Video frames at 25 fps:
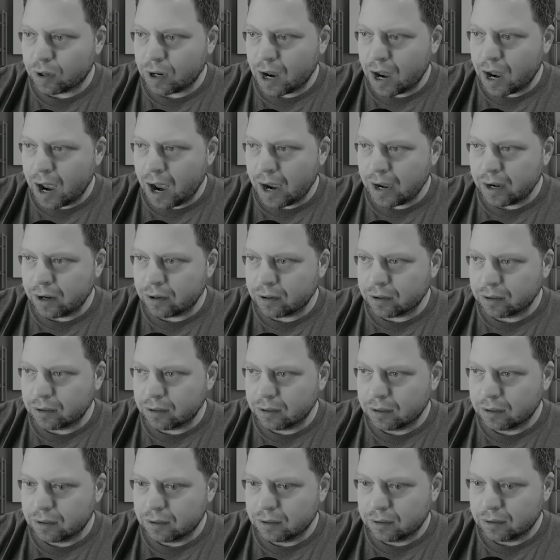higher,
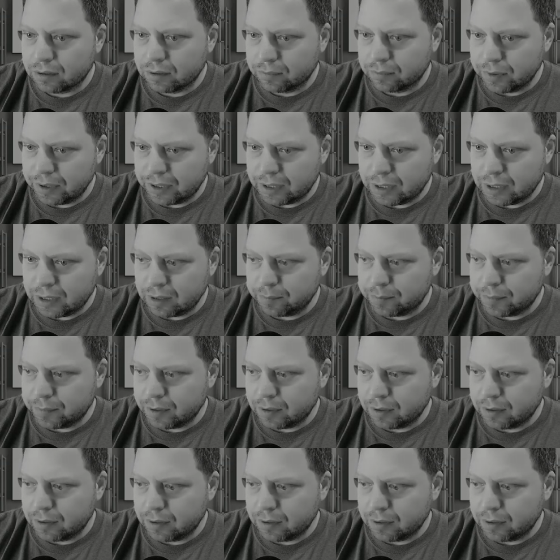we keep,